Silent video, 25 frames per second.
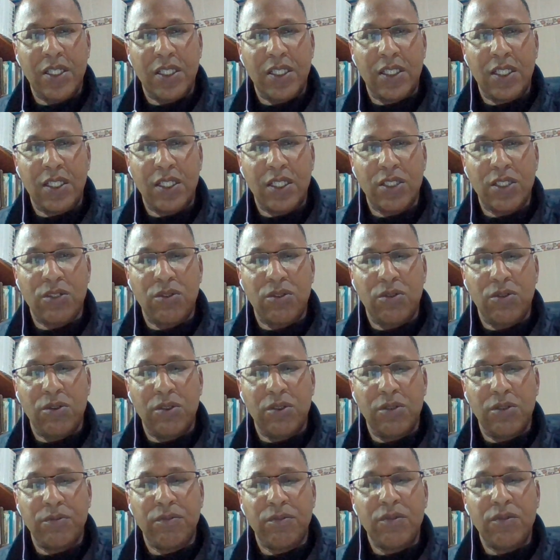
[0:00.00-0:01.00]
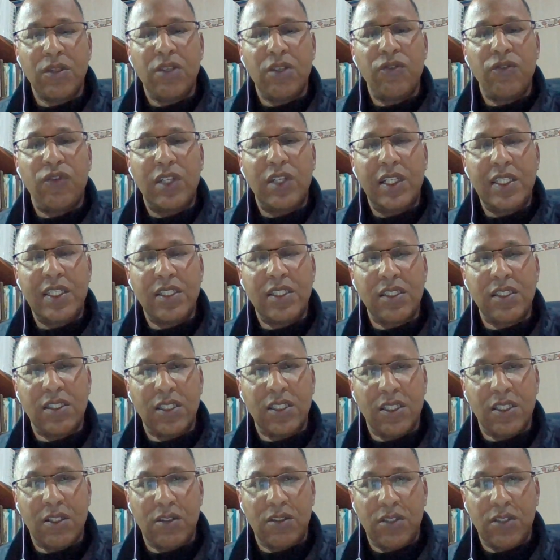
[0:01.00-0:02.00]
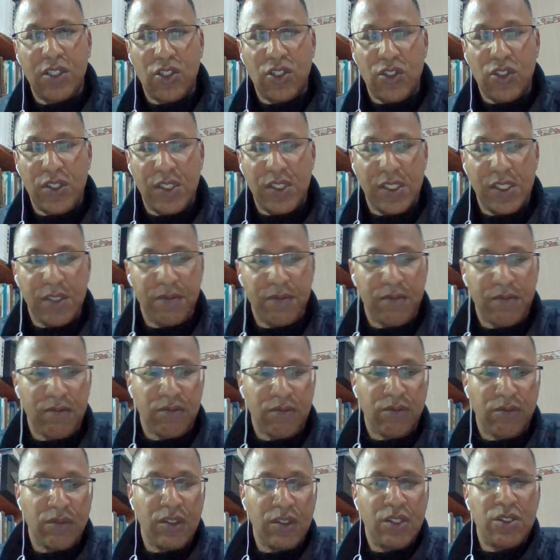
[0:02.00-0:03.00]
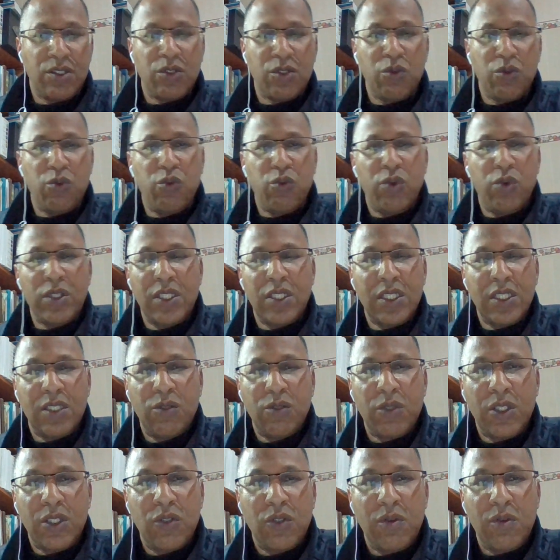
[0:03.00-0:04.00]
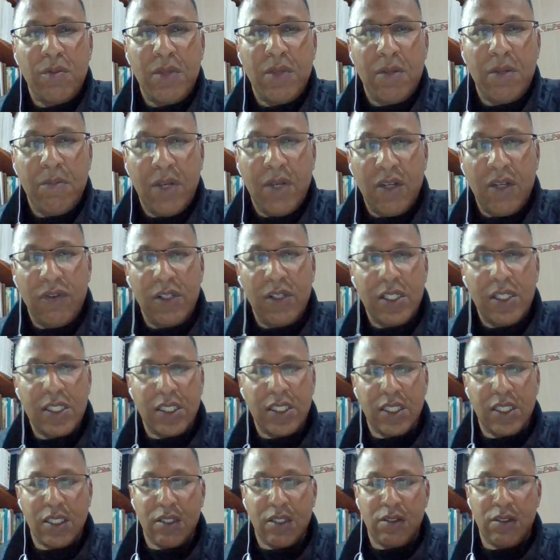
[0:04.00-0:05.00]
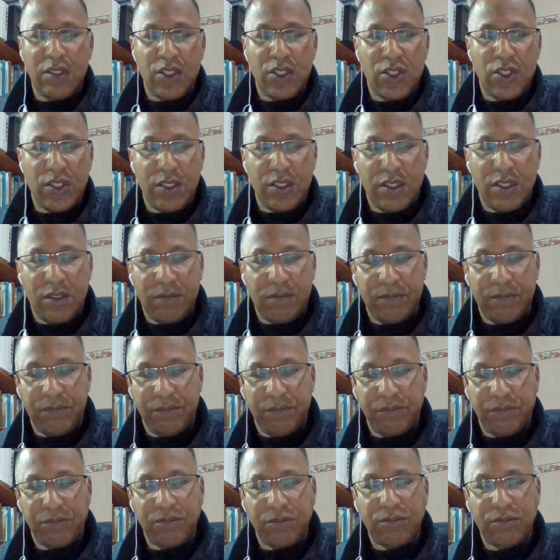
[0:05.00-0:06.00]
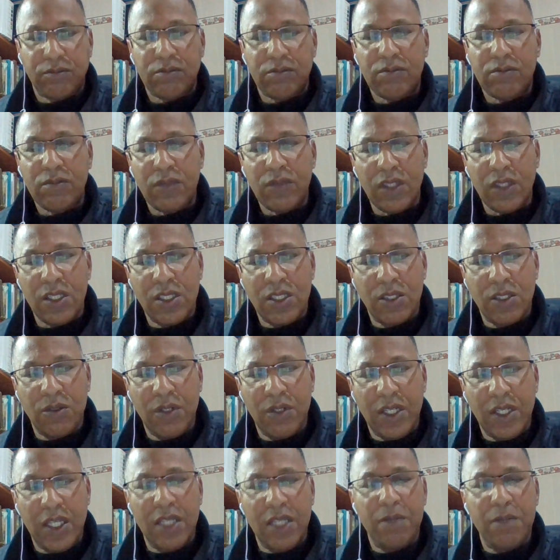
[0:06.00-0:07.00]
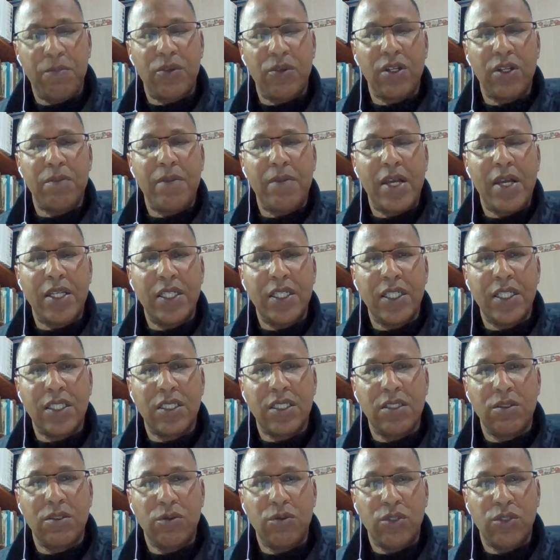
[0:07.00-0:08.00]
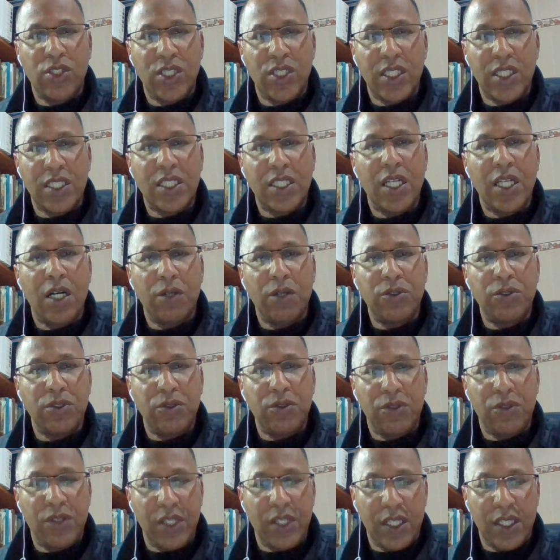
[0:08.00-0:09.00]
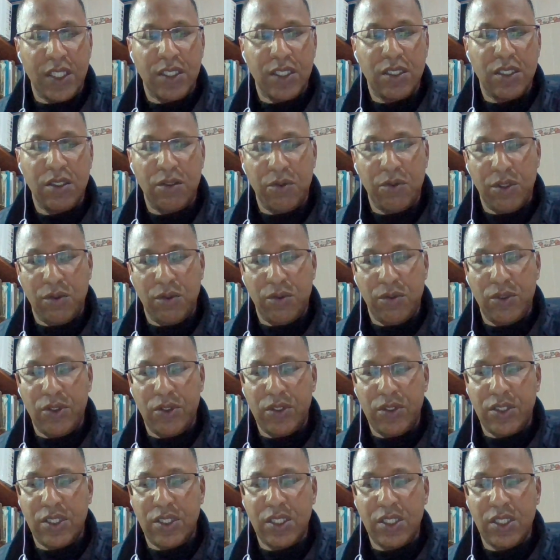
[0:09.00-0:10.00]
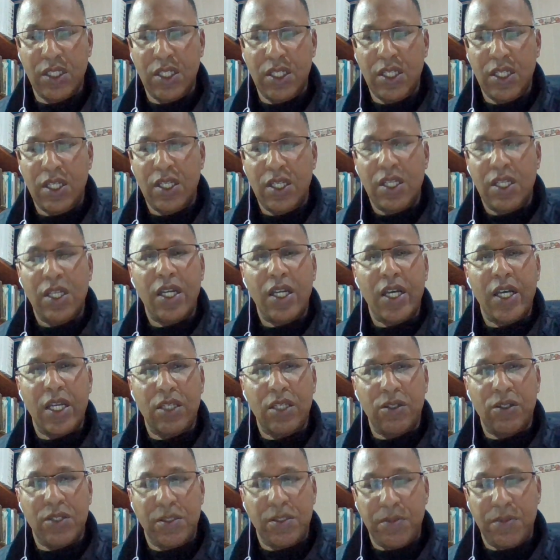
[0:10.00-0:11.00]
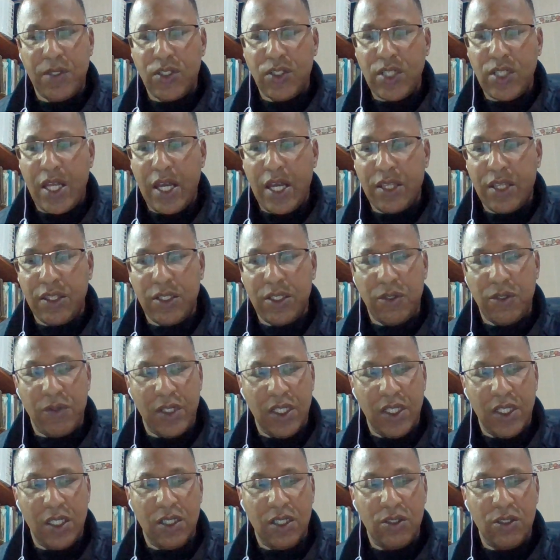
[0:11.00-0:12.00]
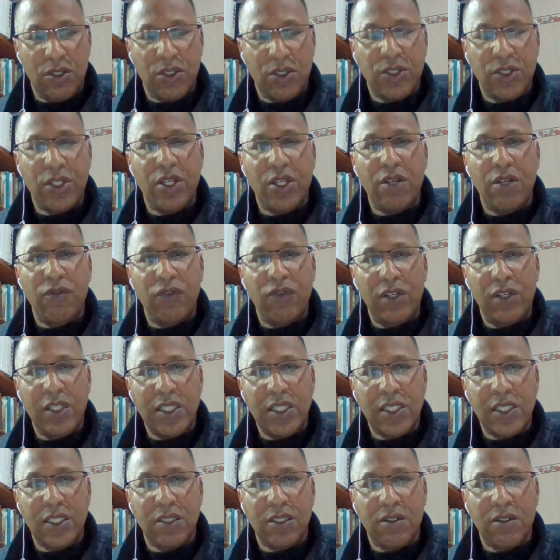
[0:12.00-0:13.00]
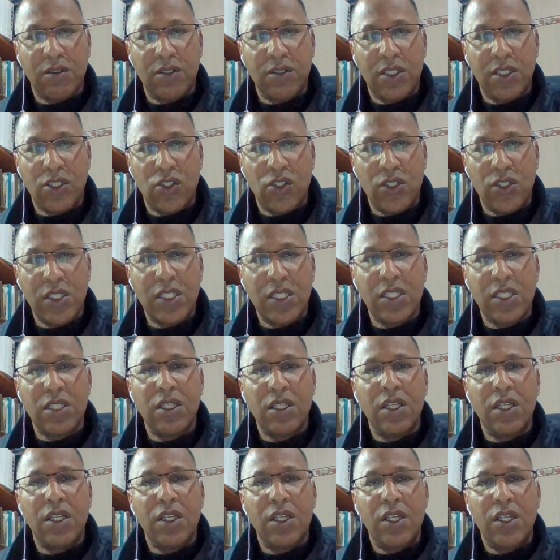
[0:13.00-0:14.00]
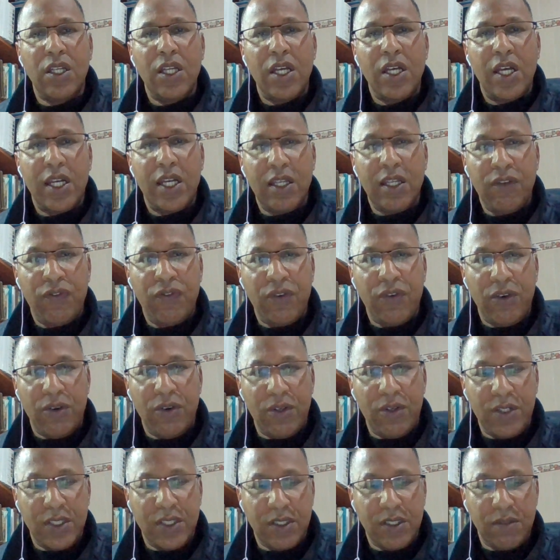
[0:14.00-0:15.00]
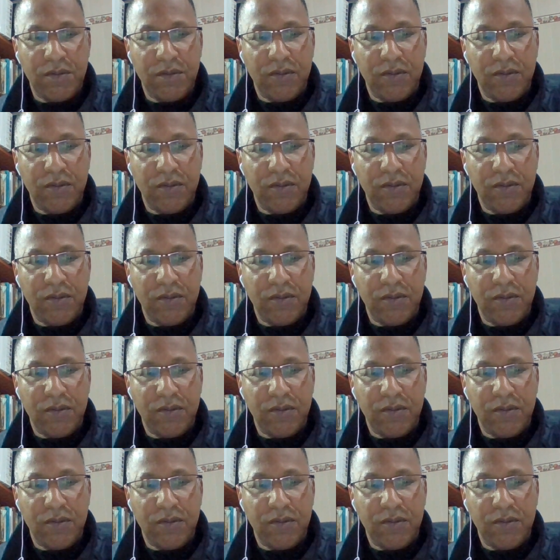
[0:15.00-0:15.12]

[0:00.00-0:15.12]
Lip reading: that is called Felicity Conditions. So what do we mean by Felicity Conditions? So in pragmatics, which is how to do things with words, and the speech act theory, the term Felicity Conditions refers